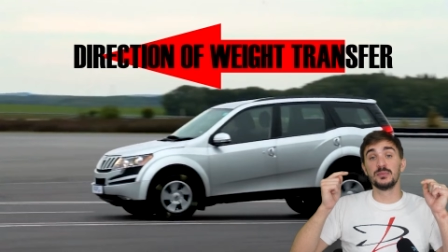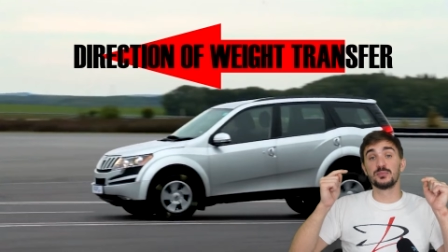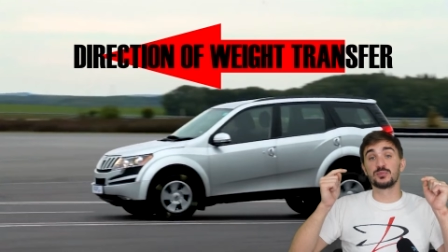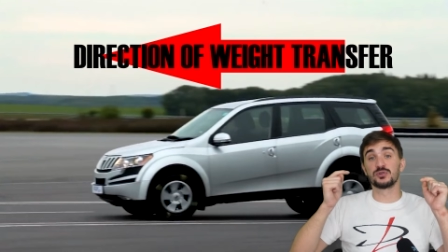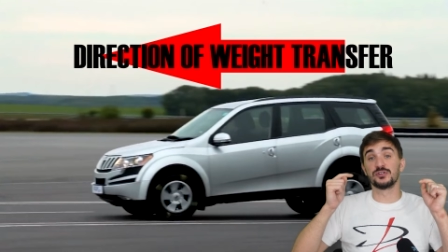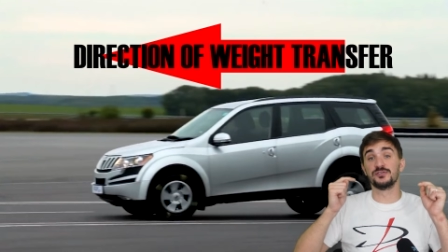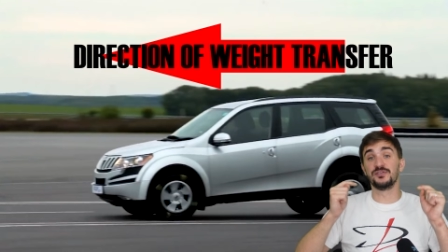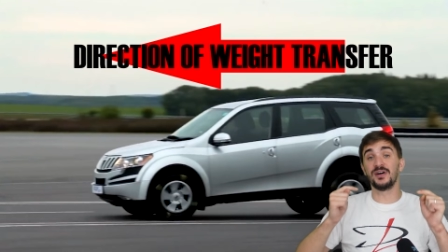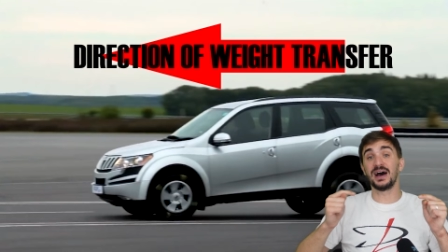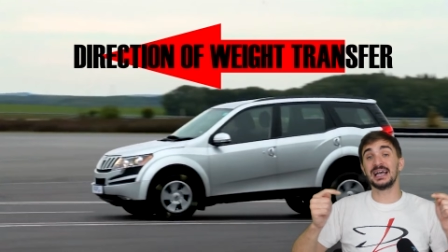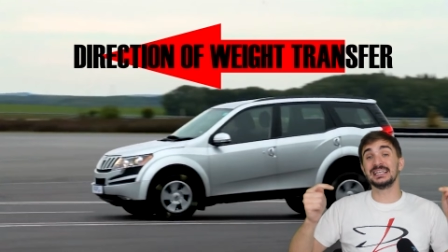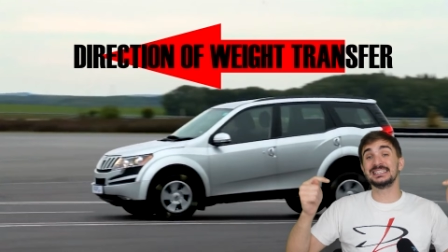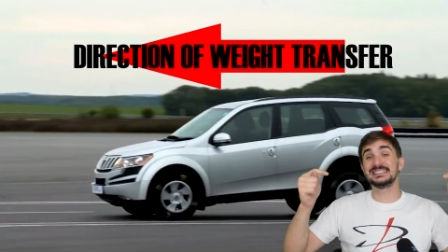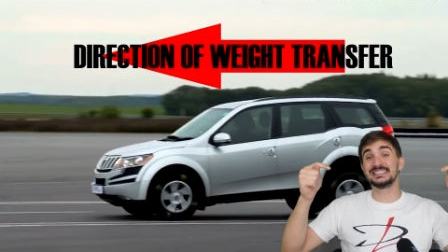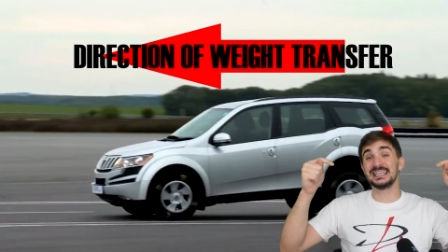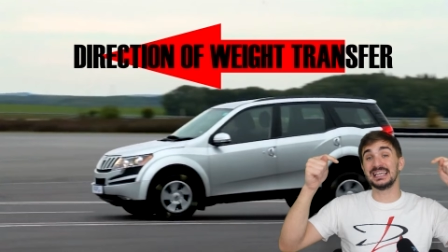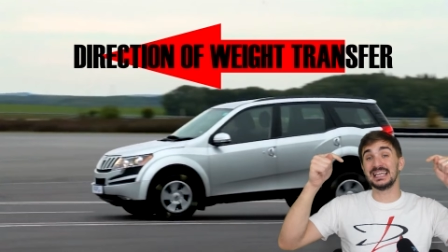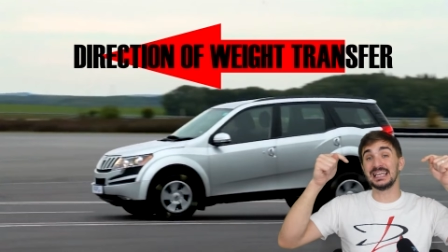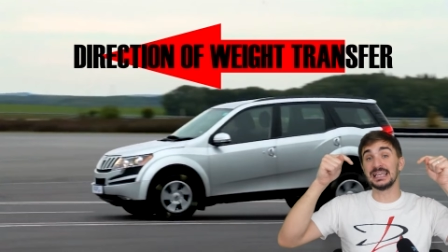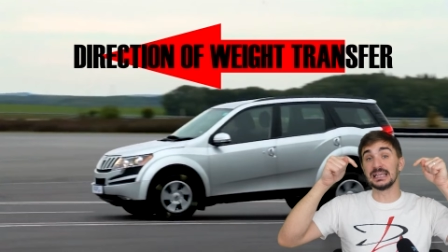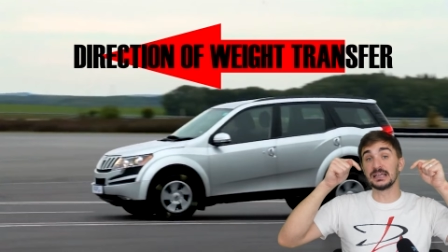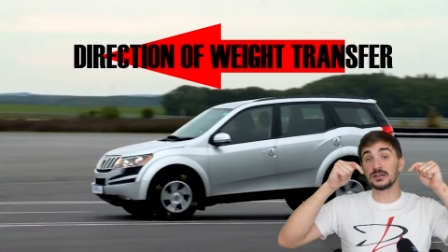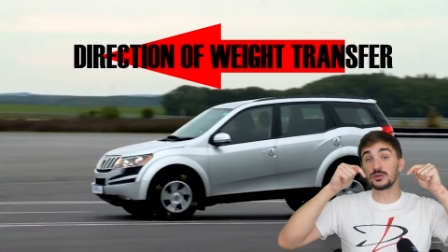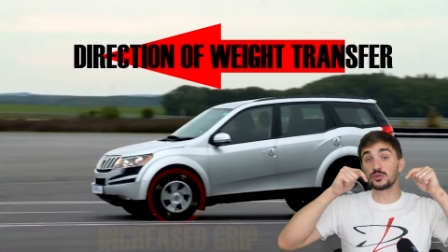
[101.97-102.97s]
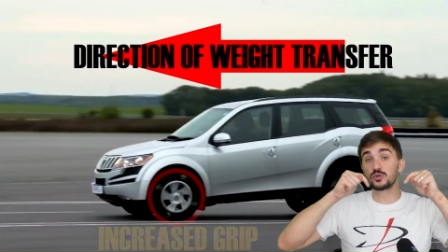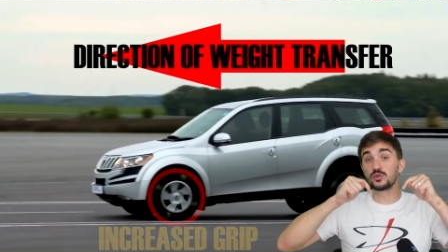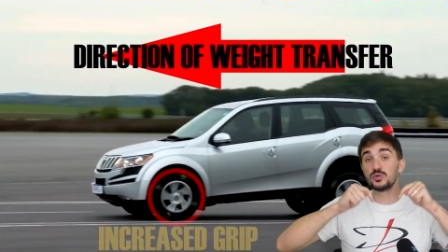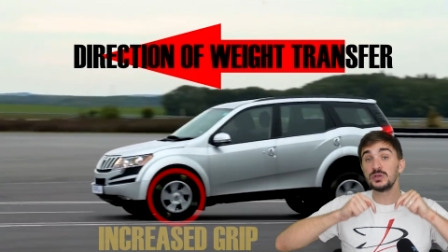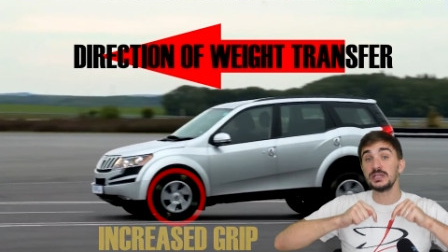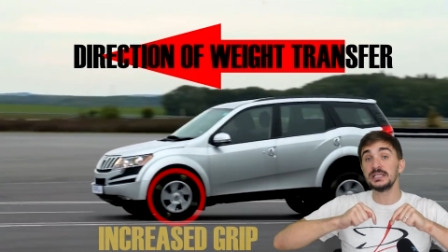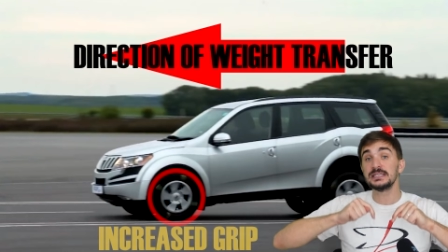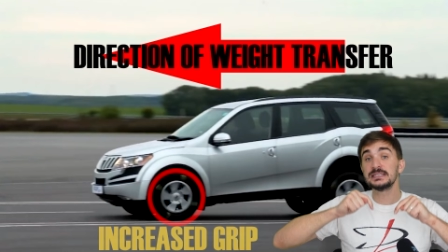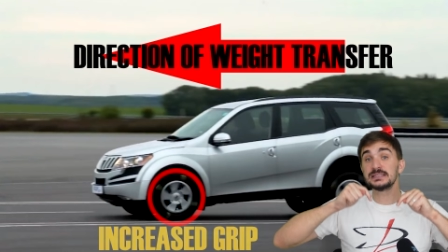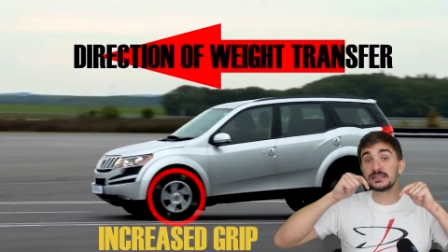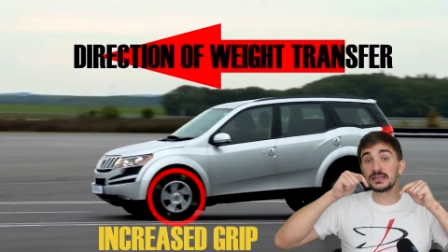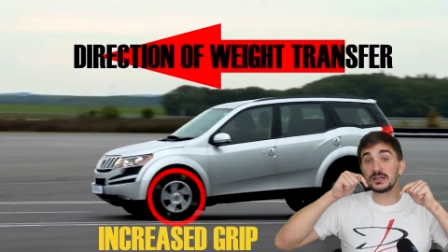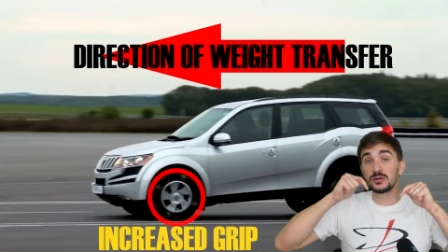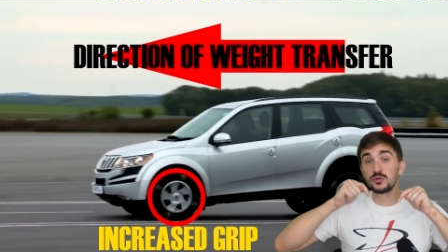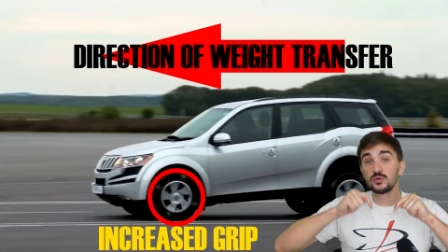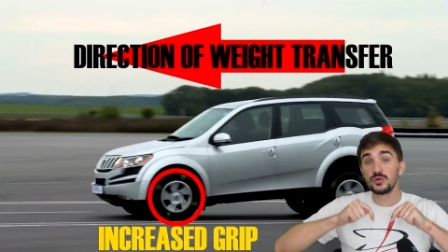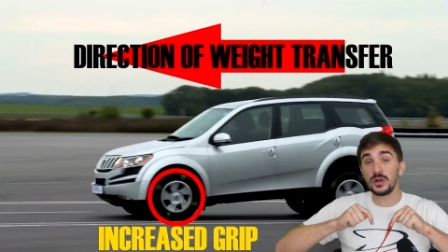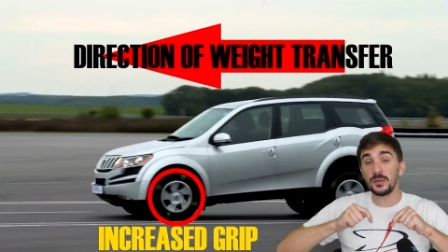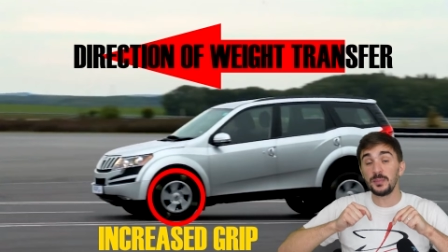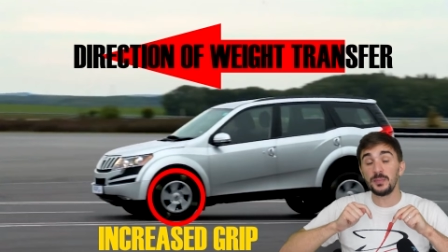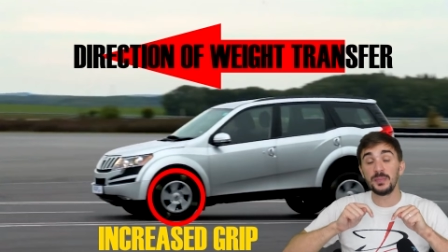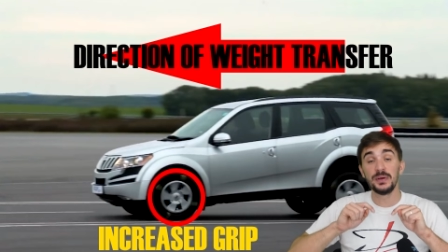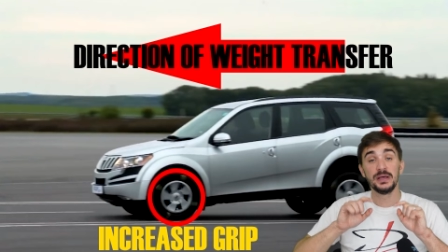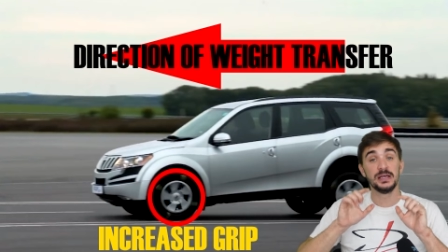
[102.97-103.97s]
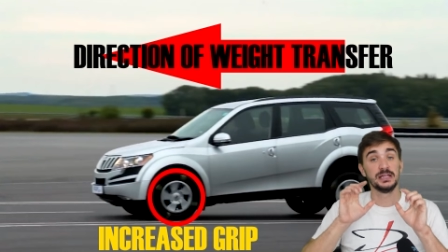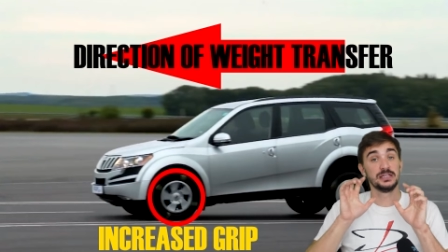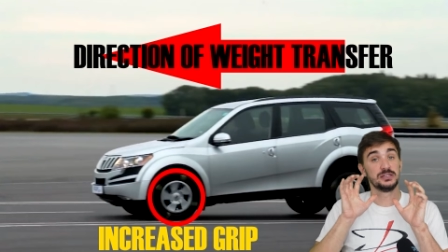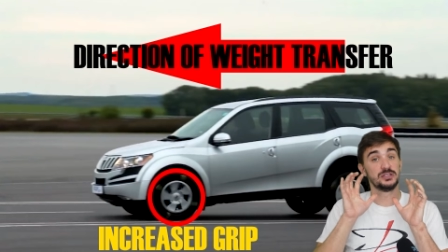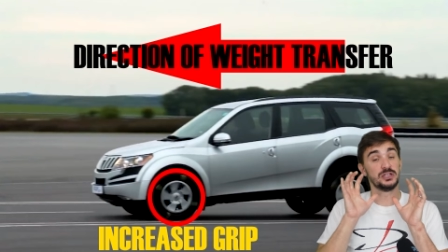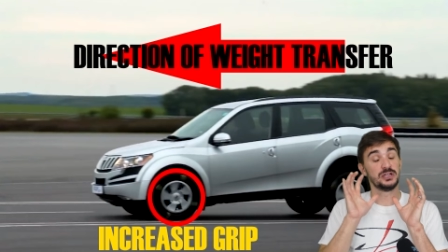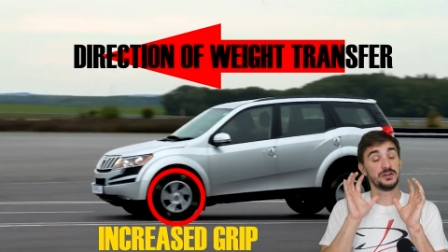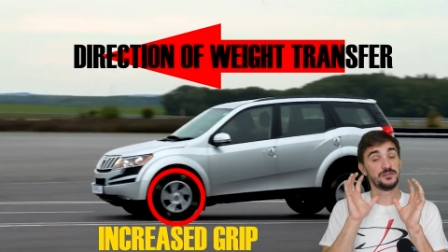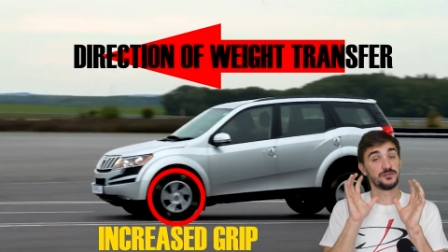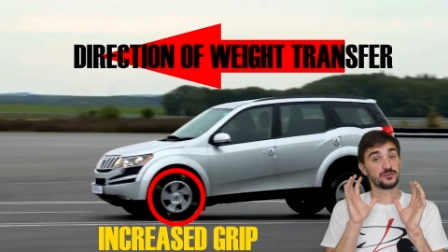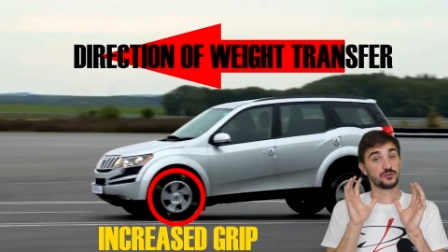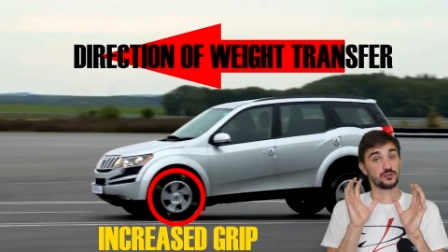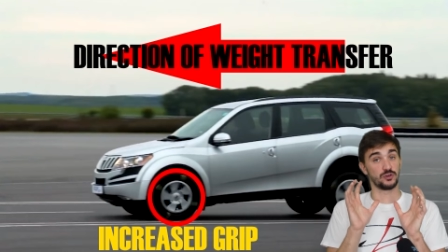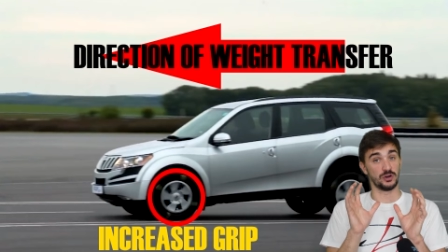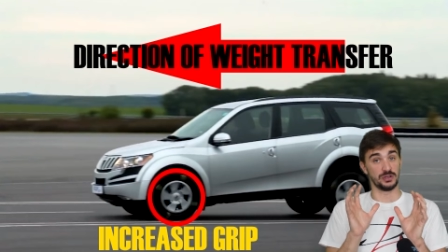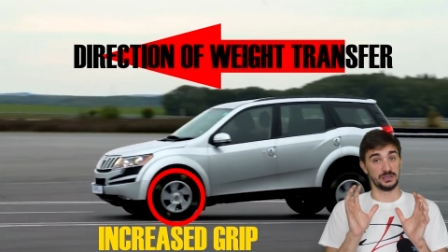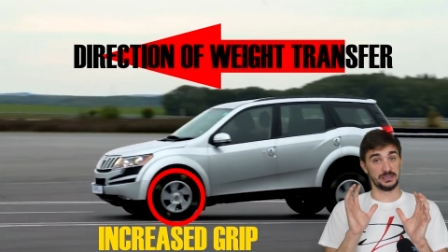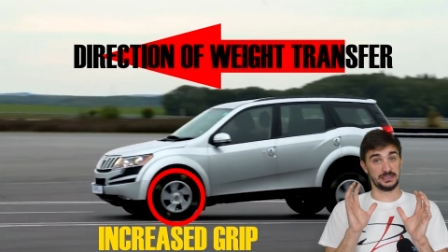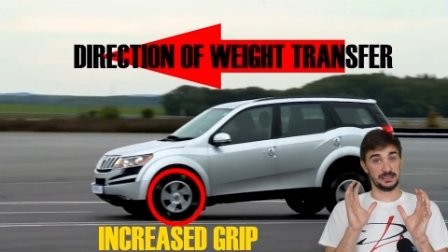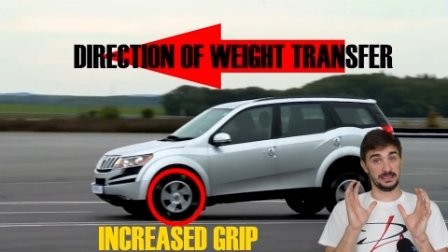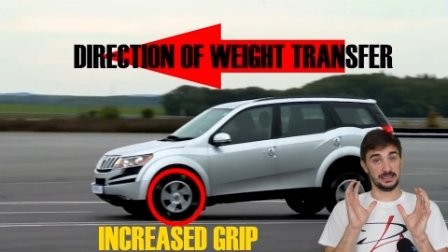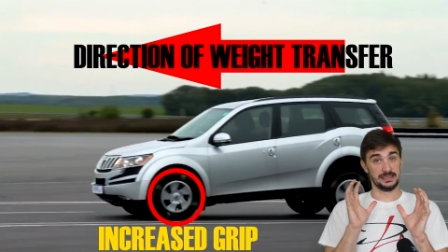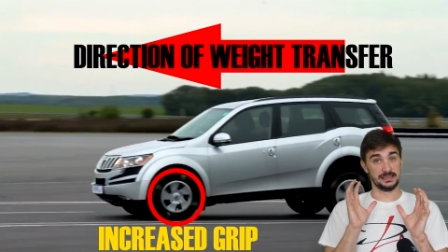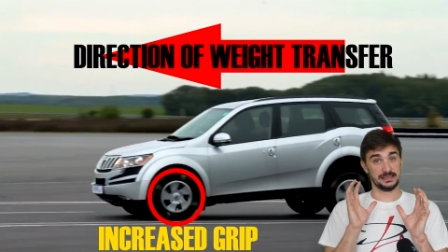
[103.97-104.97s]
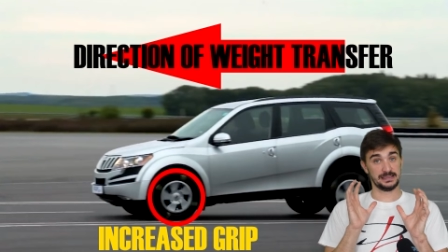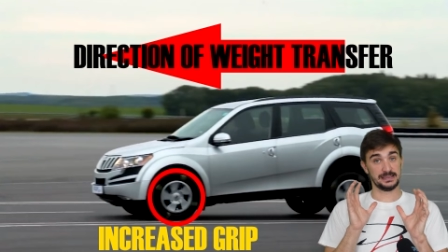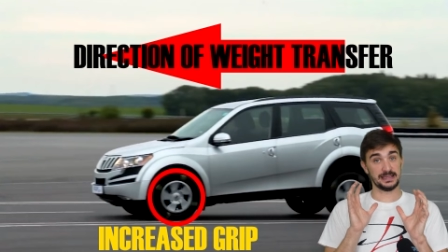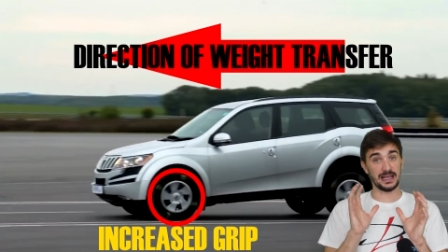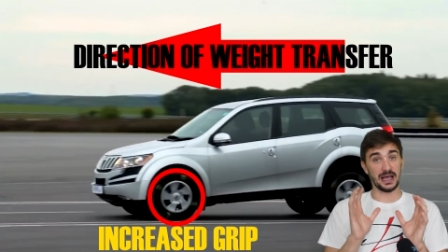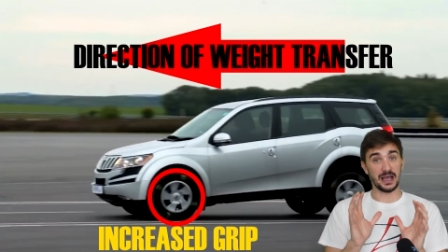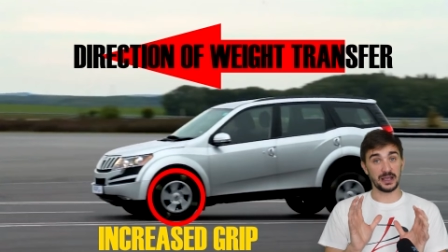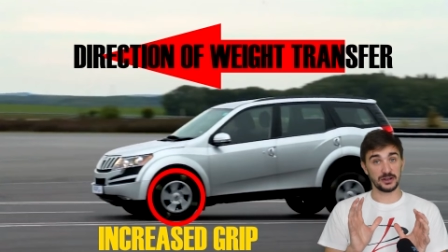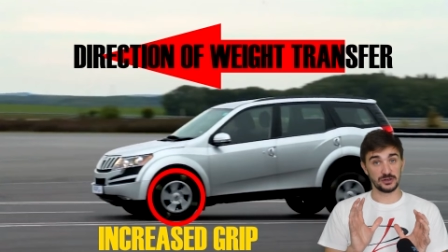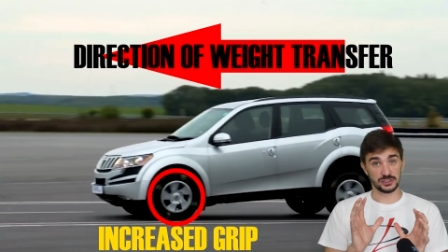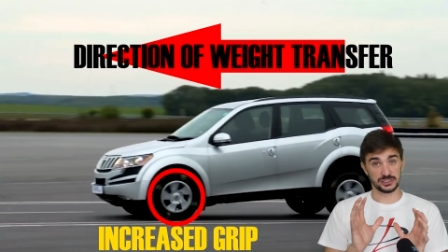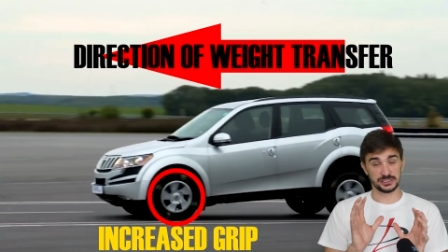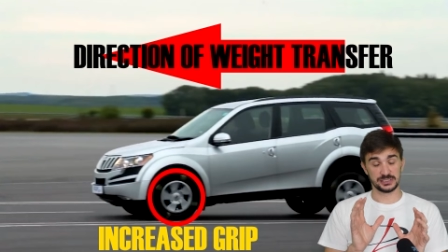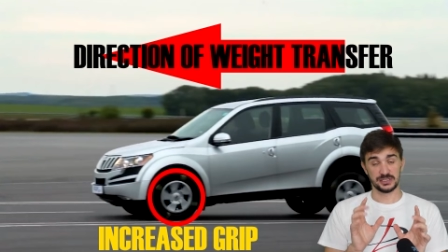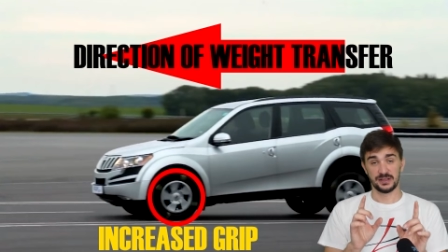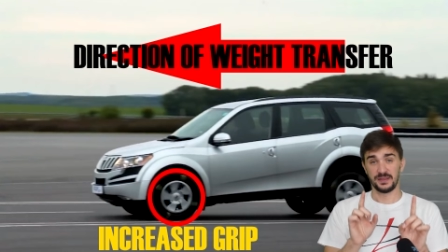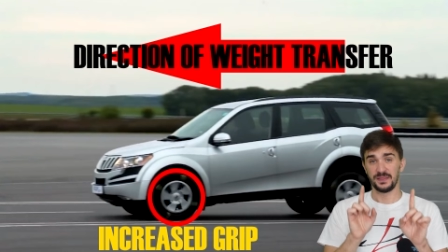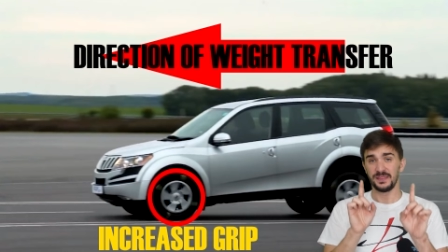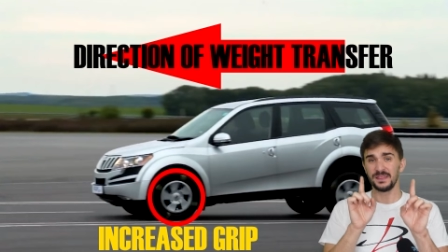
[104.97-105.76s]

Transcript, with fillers: provides increased grip to the front tires.